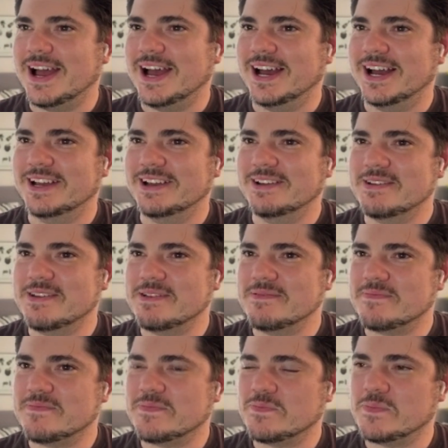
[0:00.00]
Uh,
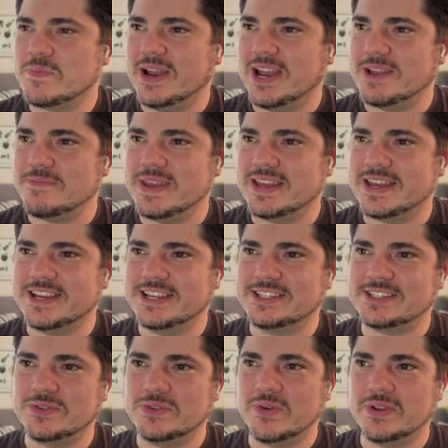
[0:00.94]
but like
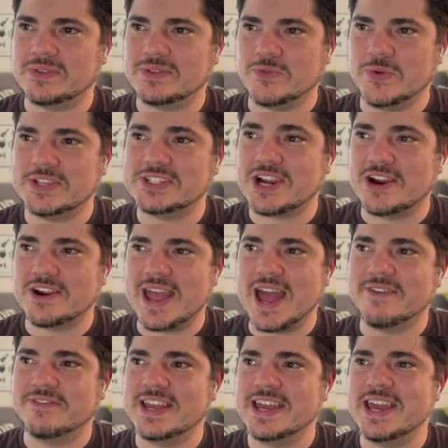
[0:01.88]
because we
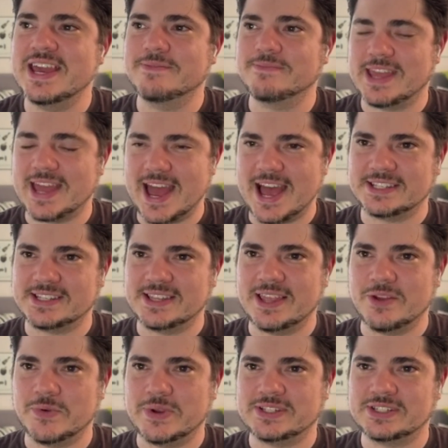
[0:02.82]
started having him
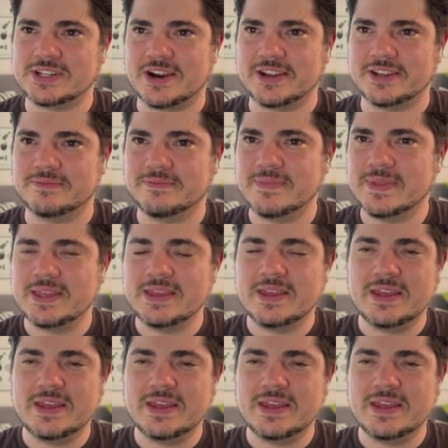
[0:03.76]
gas, and then he started